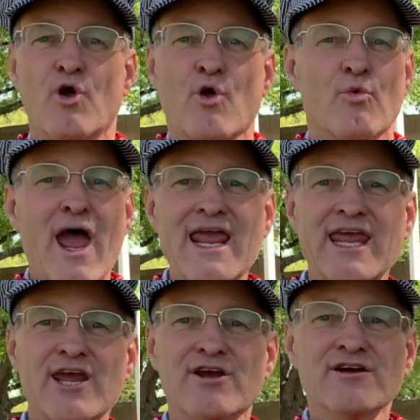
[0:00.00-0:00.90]
Right
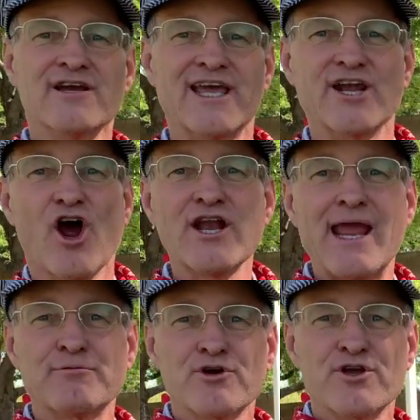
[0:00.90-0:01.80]
here in our
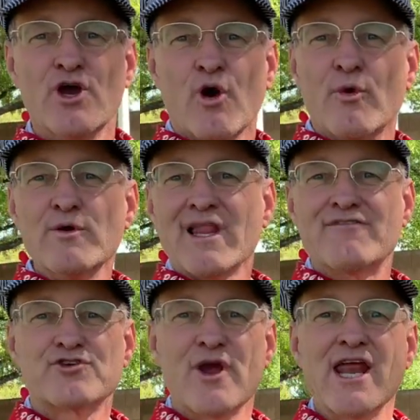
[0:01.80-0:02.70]
neighborhood, we will
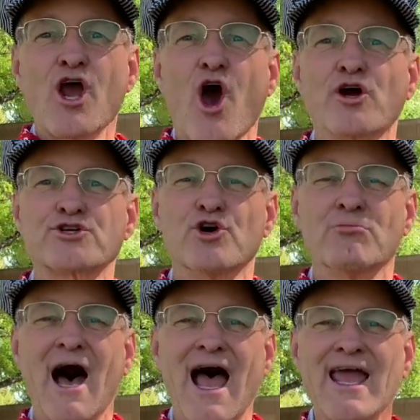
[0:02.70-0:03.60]
have train cars go
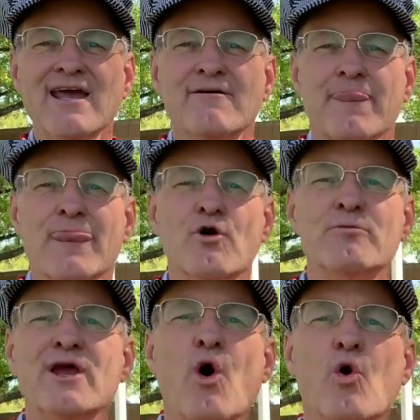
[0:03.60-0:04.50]
by that will
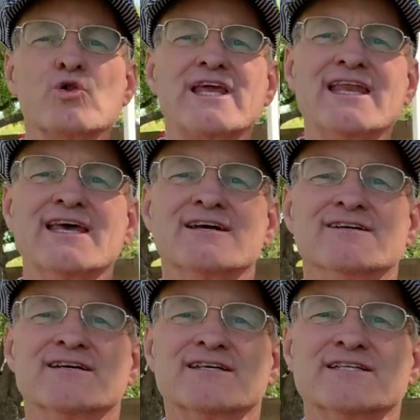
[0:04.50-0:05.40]
be holding
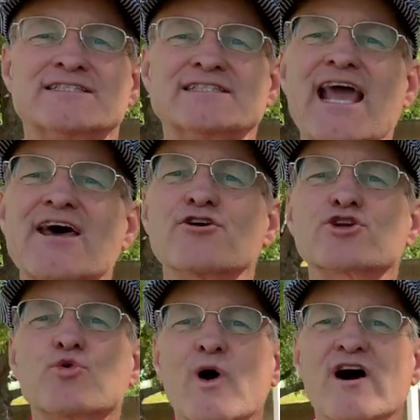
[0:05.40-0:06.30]
10 or
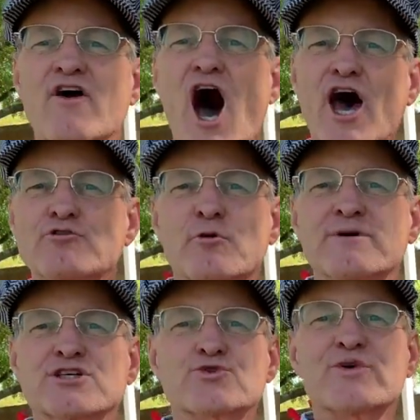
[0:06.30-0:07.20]
12
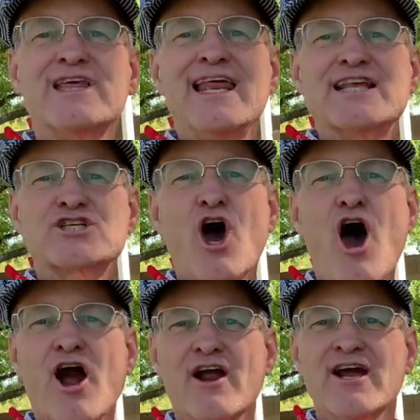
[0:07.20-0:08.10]
automobiles within each
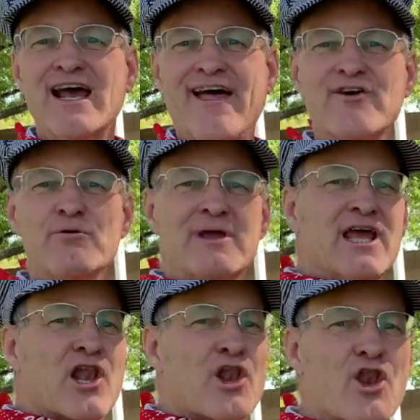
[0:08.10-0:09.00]
car. And there'll be
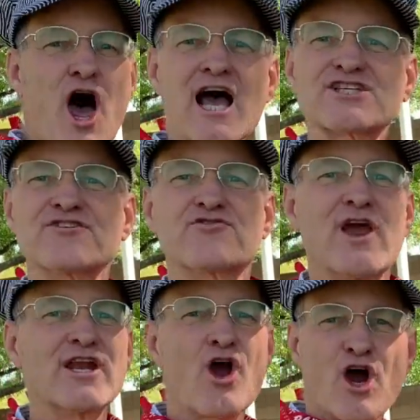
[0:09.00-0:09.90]
lots of
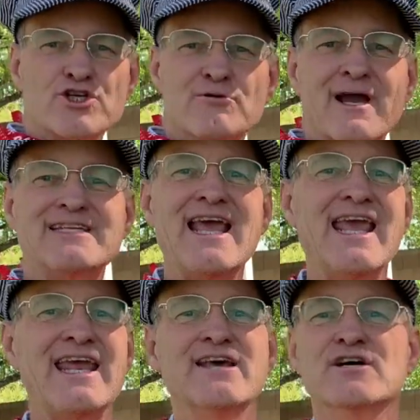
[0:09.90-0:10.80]
train cars go by
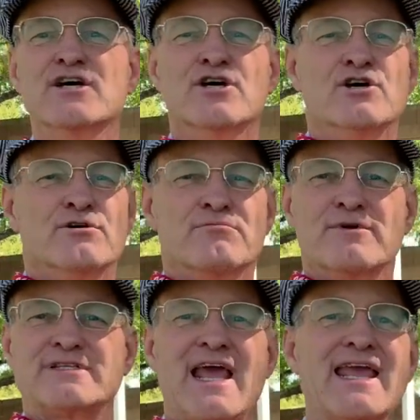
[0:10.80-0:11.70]
taking
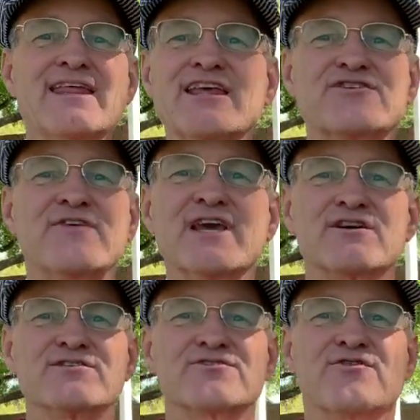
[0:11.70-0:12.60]
these
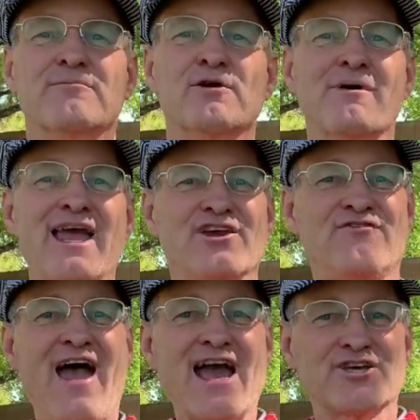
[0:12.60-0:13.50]
vehicles from their
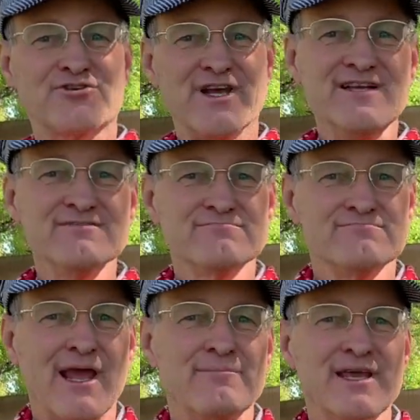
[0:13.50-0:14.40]
manufacturing,
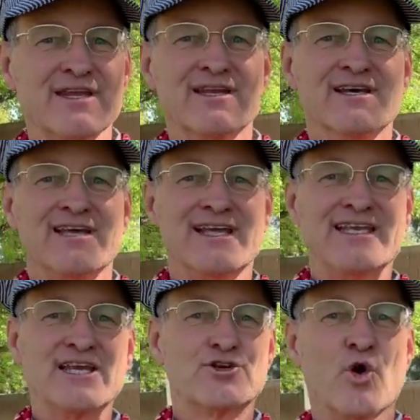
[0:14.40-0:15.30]
maybe in
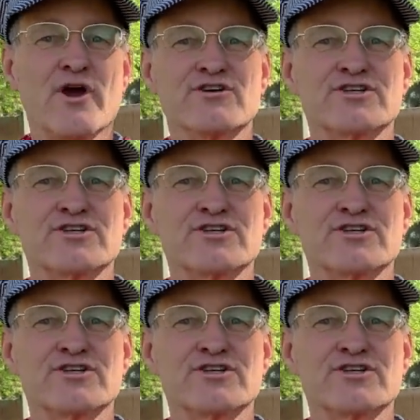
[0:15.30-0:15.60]
Detroit or